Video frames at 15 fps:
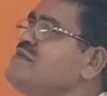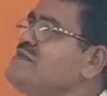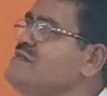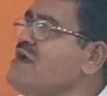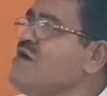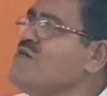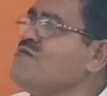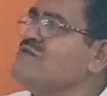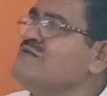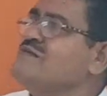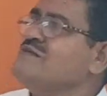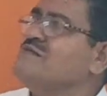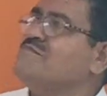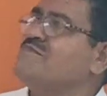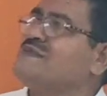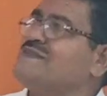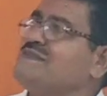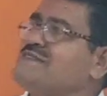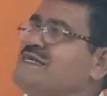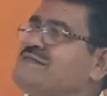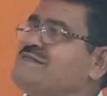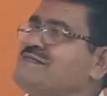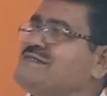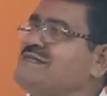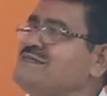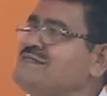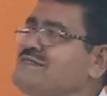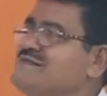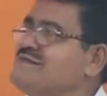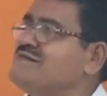Now, brothers and
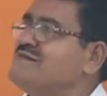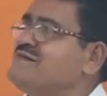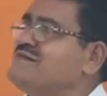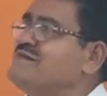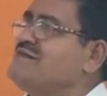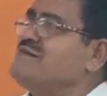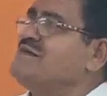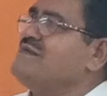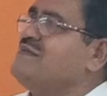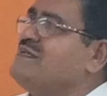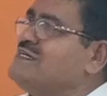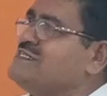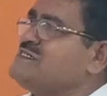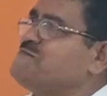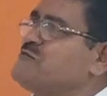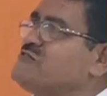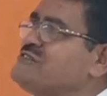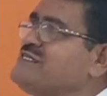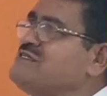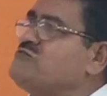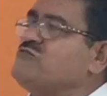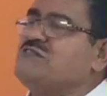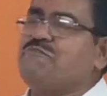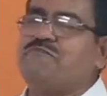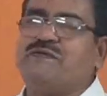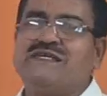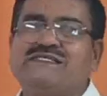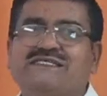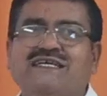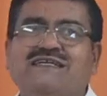sisters, let us proceed to the
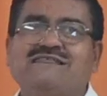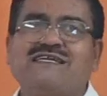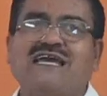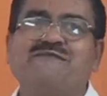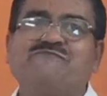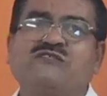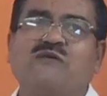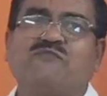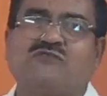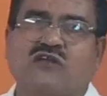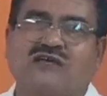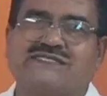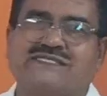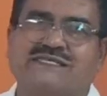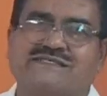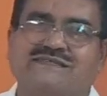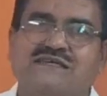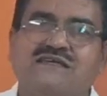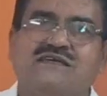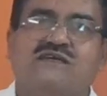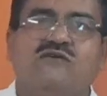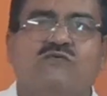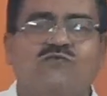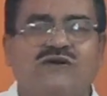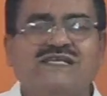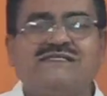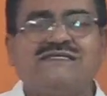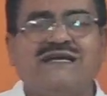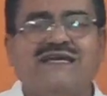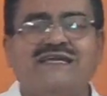basic types of clauses.
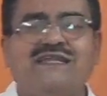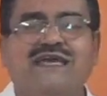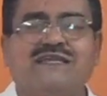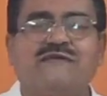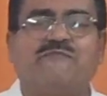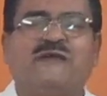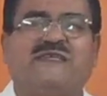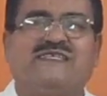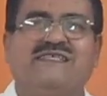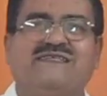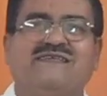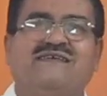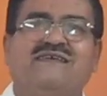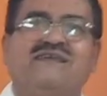Once again I repeat.